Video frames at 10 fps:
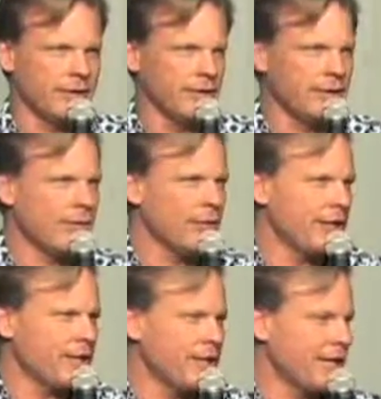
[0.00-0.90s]
They
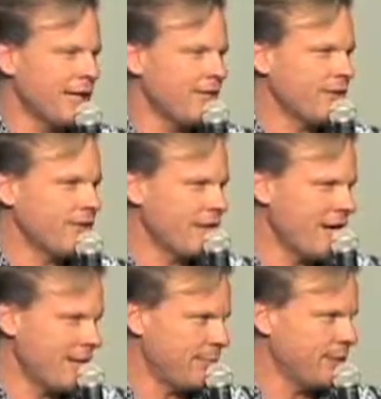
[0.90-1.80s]
labeled us. They gave us these
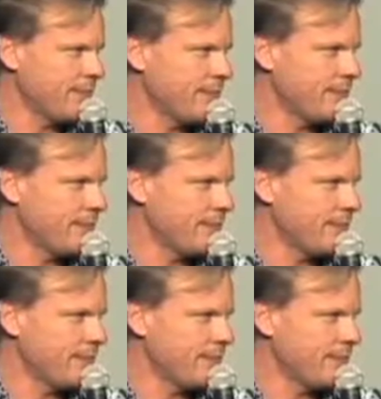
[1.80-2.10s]
names.